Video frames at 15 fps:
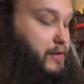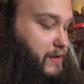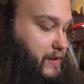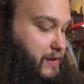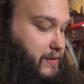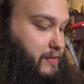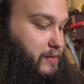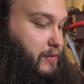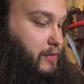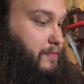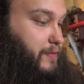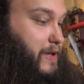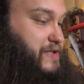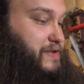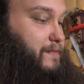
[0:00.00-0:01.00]
Again,
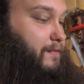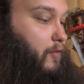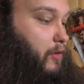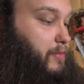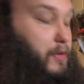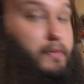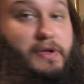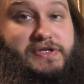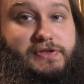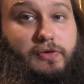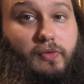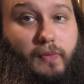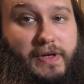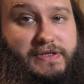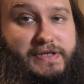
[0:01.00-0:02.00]
compression formed
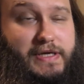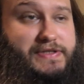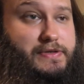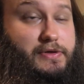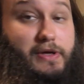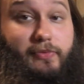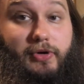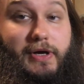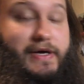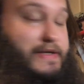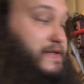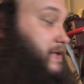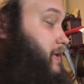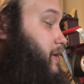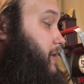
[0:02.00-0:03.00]
original Winchester
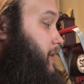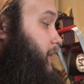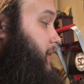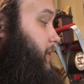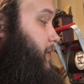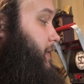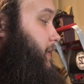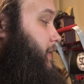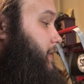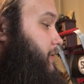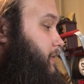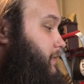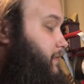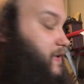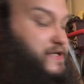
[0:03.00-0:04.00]
AA's.
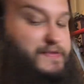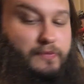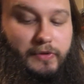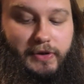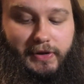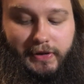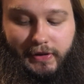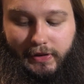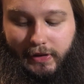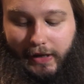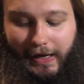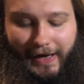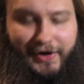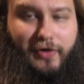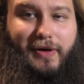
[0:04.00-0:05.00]
This one,
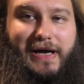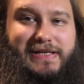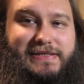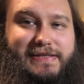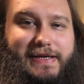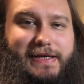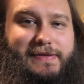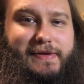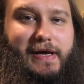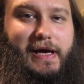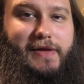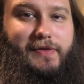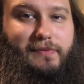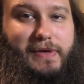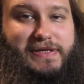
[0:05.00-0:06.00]
I know I said
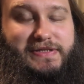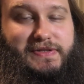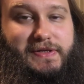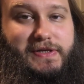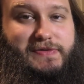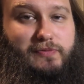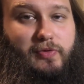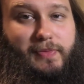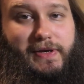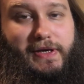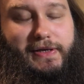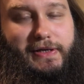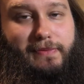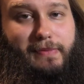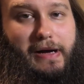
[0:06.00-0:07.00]
that the rest of these will be
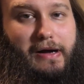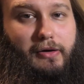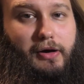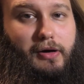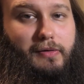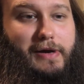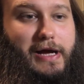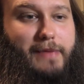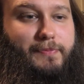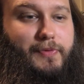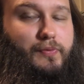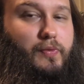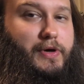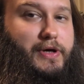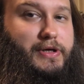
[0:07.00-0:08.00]
getting a Mylar wrap,
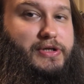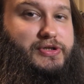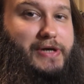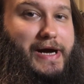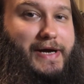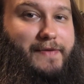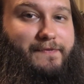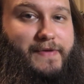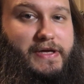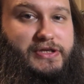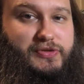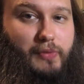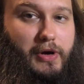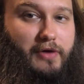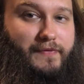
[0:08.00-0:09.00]
but we're going to try to fit
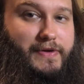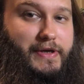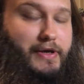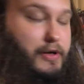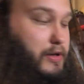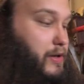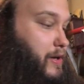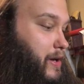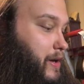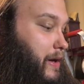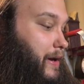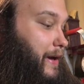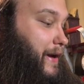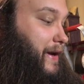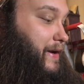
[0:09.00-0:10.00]
12 in here,
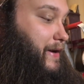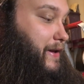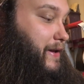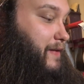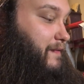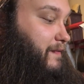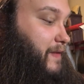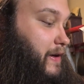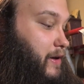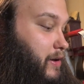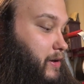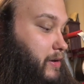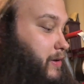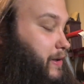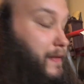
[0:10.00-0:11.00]
and if
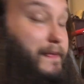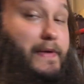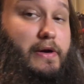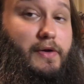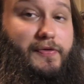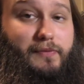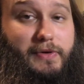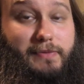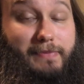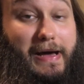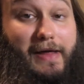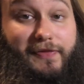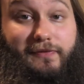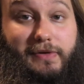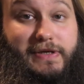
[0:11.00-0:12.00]
they're in there
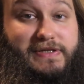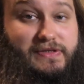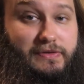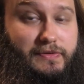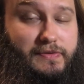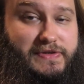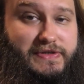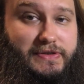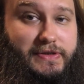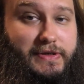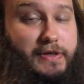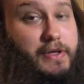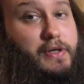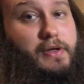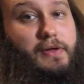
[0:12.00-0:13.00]
3x3s
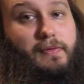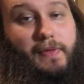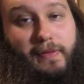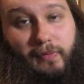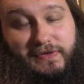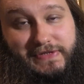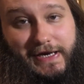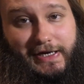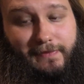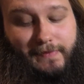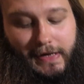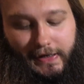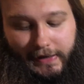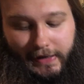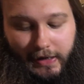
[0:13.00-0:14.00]
loosely, then we'll take them
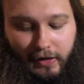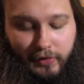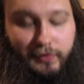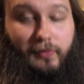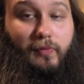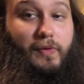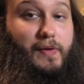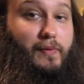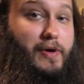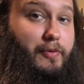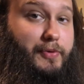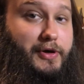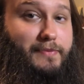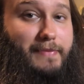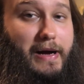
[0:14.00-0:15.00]
back out. We will
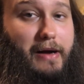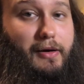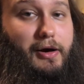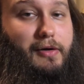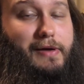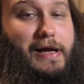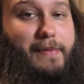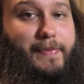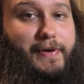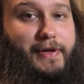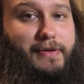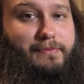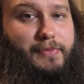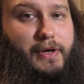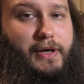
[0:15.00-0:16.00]
put a Mylar wrap in
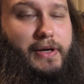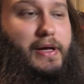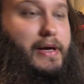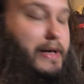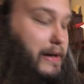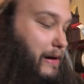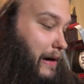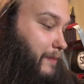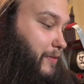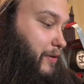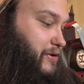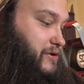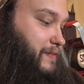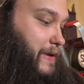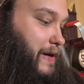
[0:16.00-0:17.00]
it, but I'm
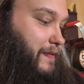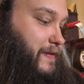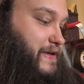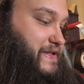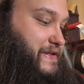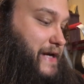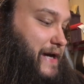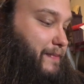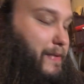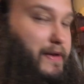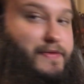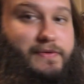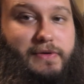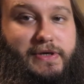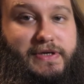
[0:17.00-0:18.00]
willing to bet these stacked by
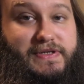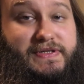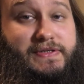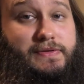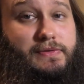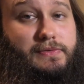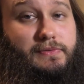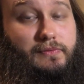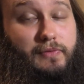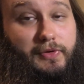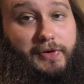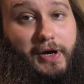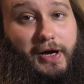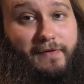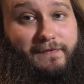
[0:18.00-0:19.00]
3s will
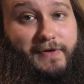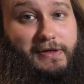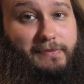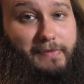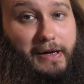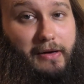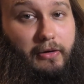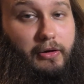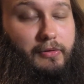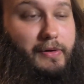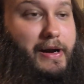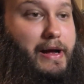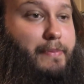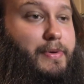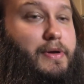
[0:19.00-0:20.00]
not fit a Mylar
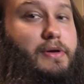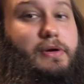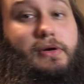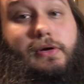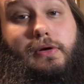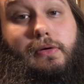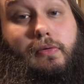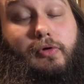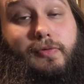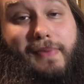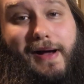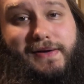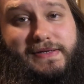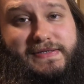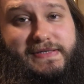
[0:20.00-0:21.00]
wrap. We're
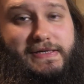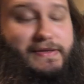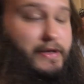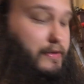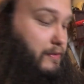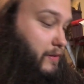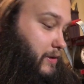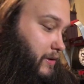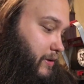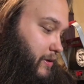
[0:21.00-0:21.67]
about to see though.